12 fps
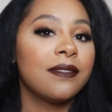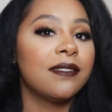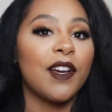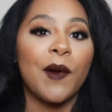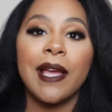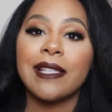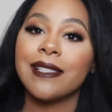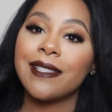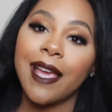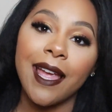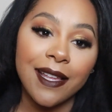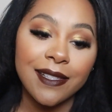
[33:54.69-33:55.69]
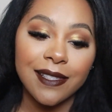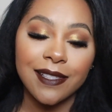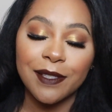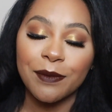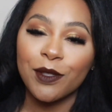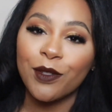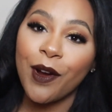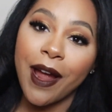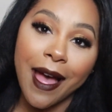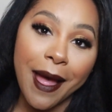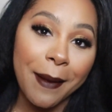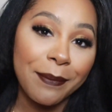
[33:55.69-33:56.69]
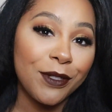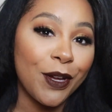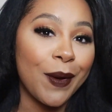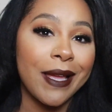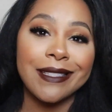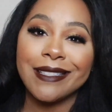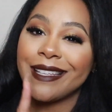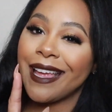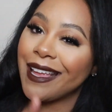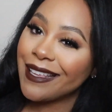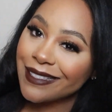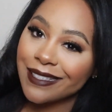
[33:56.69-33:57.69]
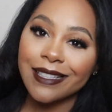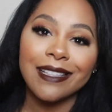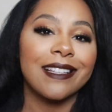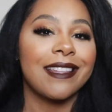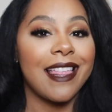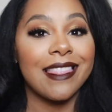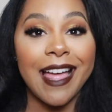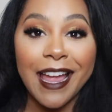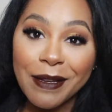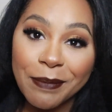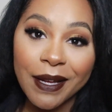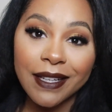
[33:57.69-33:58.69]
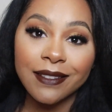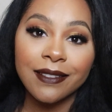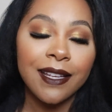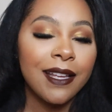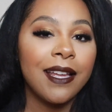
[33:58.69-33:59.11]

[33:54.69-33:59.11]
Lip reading: don't hesitate to subscribe, don't hesitate to click that like button,